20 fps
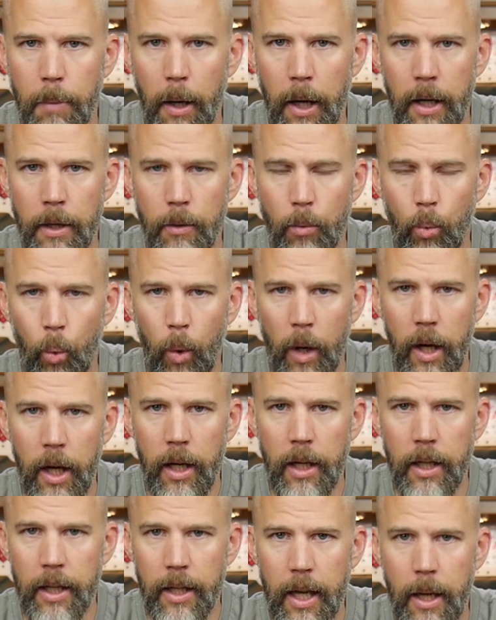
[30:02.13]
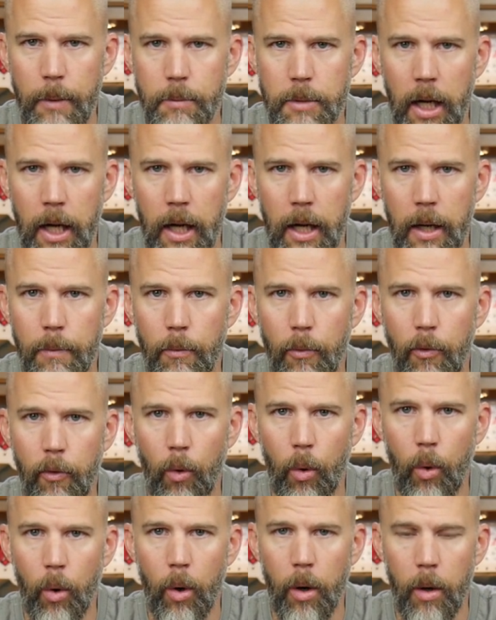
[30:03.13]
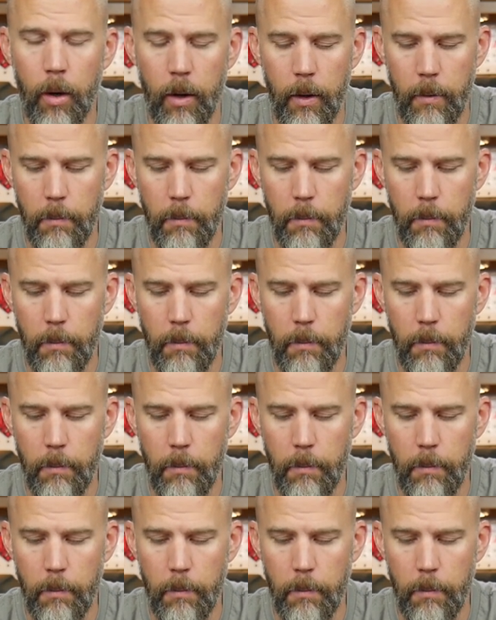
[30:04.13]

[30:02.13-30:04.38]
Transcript: but when it came time for